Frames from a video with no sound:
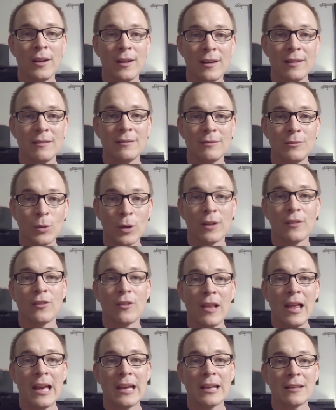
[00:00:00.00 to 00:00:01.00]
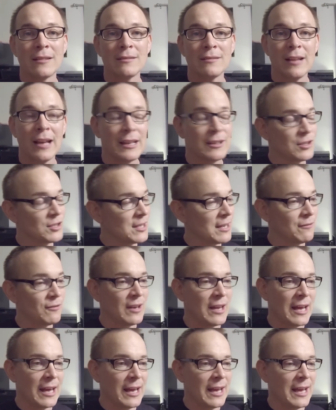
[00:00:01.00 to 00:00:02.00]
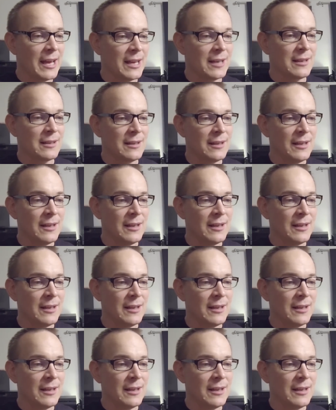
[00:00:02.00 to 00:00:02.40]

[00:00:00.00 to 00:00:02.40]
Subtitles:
it's like. I just have not had